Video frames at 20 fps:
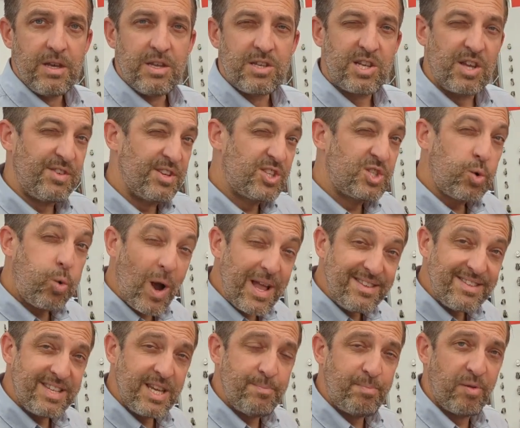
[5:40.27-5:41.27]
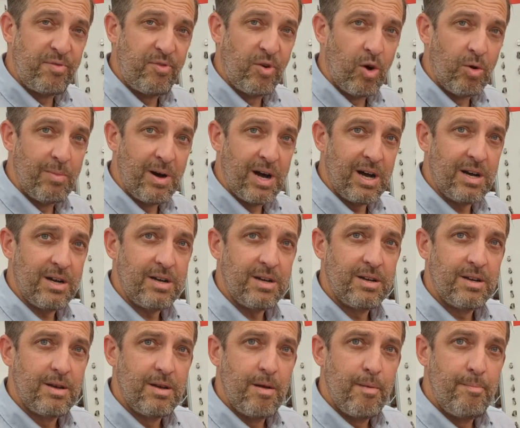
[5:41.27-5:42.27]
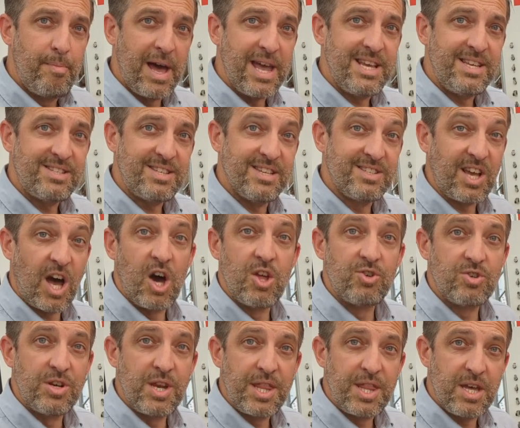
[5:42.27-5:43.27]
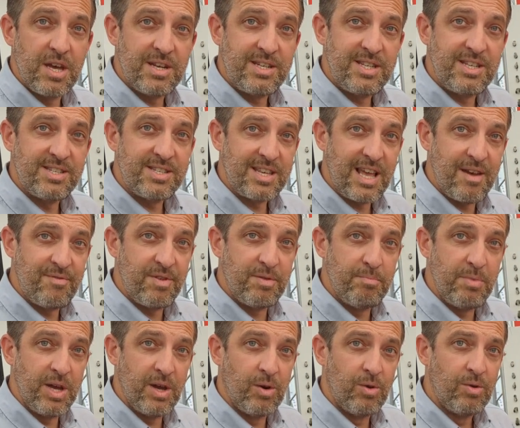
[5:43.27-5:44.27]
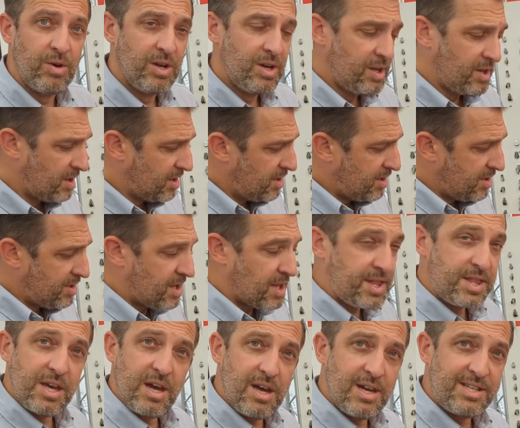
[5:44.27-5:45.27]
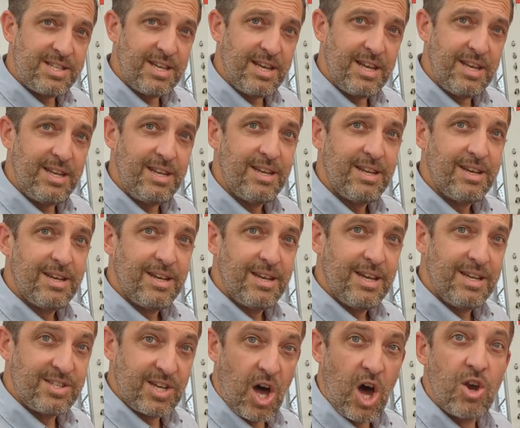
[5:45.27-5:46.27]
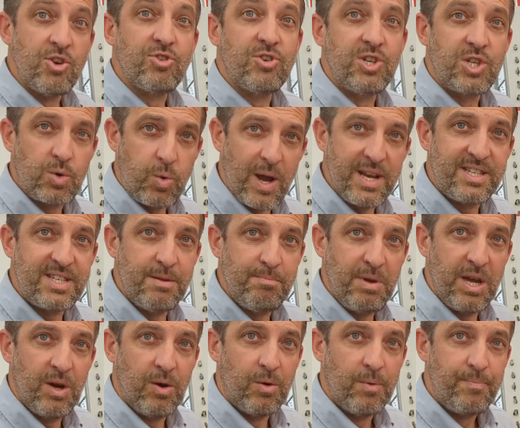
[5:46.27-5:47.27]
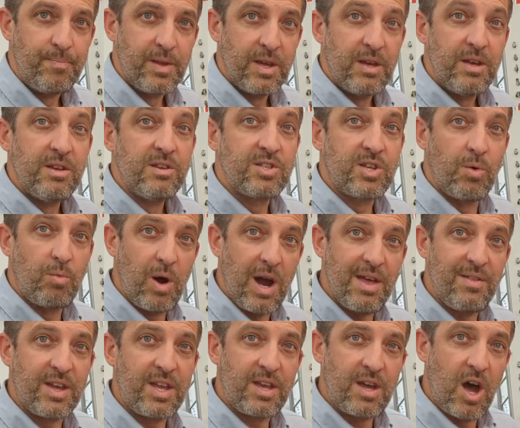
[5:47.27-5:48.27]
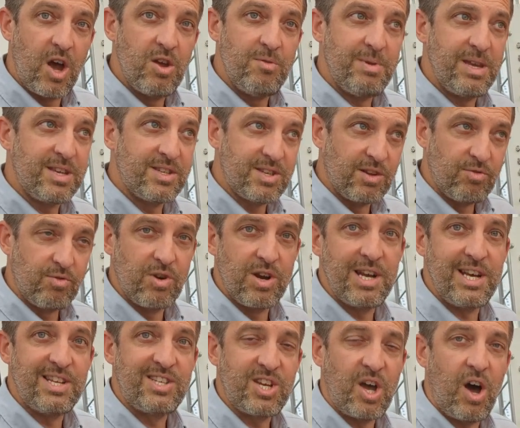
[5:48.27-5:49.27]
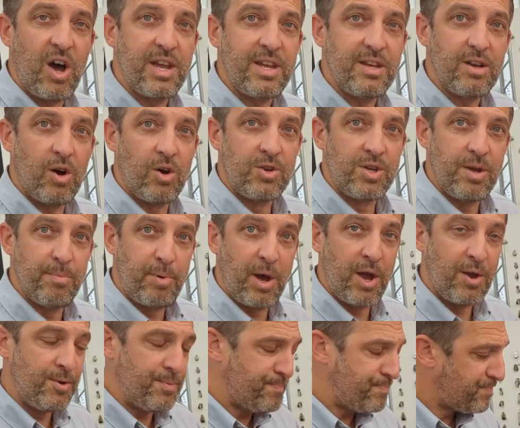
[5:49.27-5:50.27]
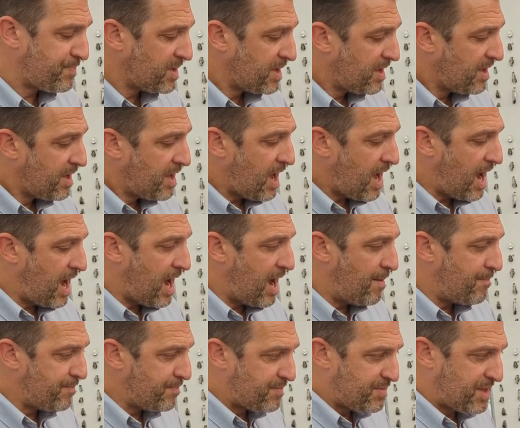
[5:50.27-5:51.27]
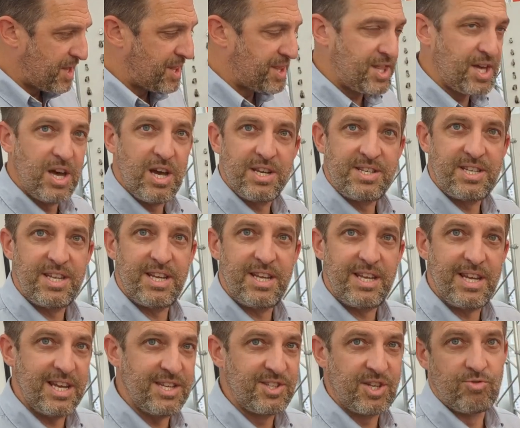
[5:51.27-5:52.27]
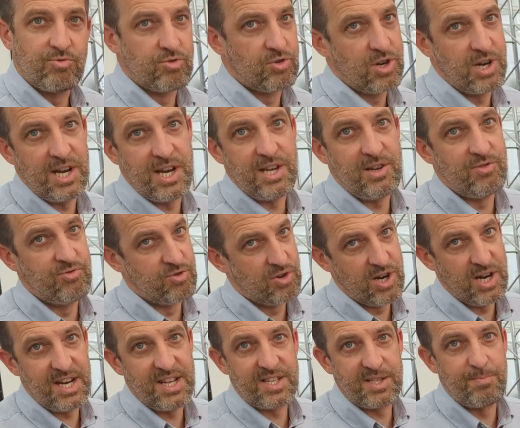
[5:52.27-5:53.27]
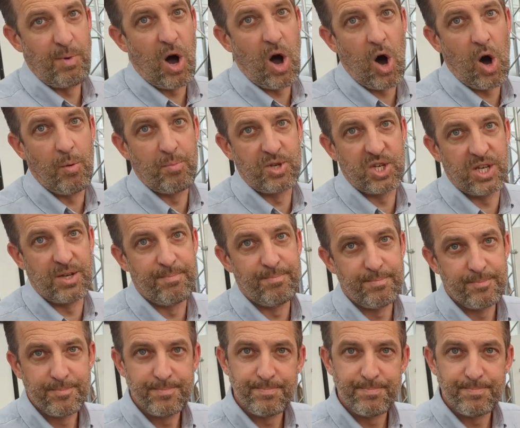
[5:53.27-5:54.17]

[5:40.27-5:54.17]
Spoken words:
So the 20 Performa base is 137 mil, the 30 is 120 mil. So where the coamings are really tight on your boat, the 30 is a really, really smart option.